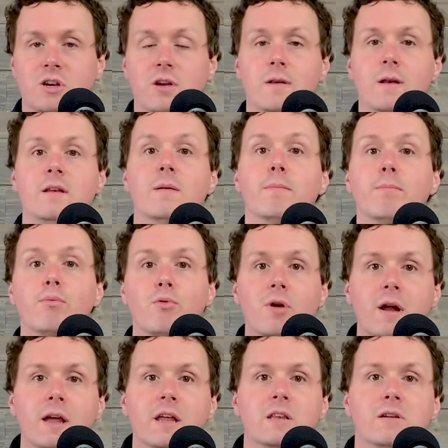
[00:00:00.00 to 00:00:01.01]
You need to
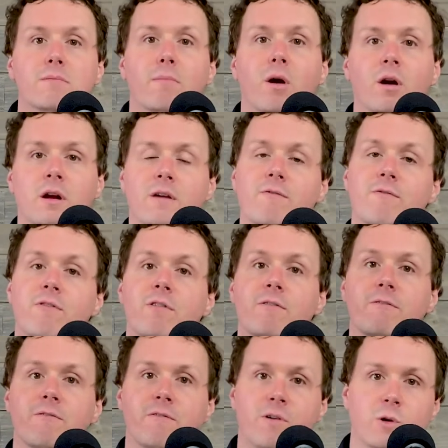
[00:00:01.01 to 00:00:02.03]
bring it to market for the
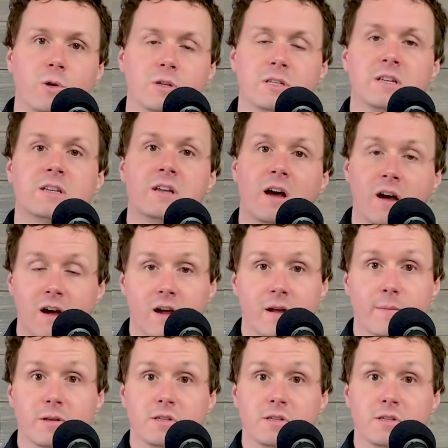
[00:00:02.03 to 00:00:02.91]
first time.